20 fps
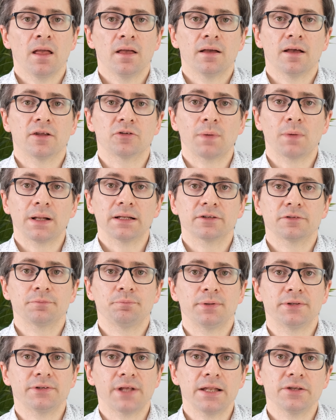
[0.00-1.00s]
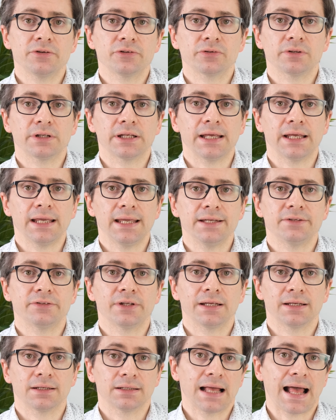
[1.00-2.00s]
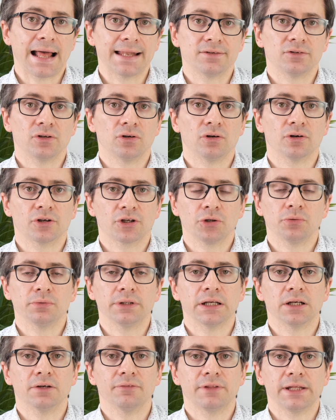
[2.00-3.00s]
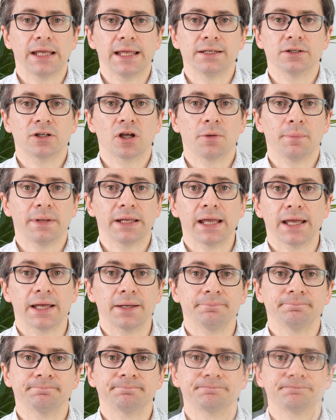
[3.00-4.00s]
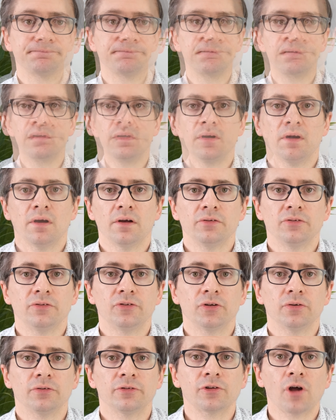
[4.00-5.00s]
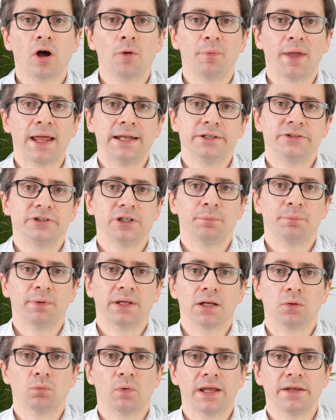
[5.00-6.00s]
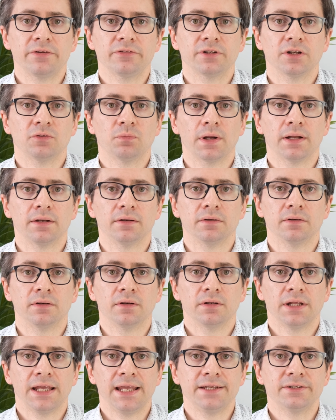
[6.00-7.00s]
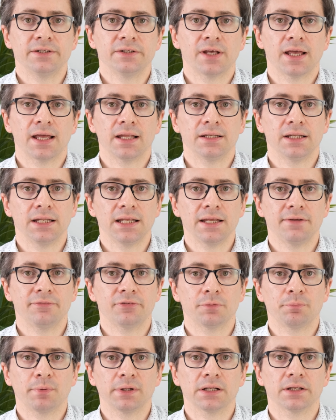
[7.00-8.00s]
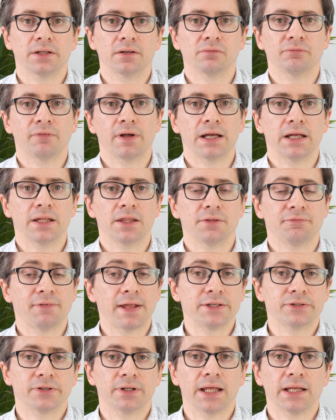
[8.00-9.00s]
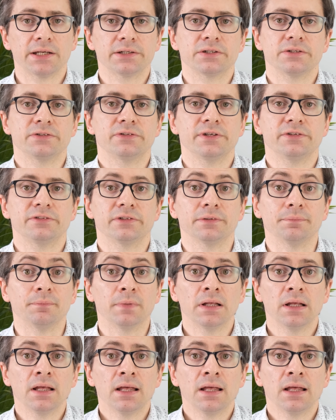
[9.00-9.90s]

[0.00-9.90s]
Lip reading: as well as potentially heating and/or cooling of the incoming air. To stop energy being wasted when heated air leaves the building via the ventilation system,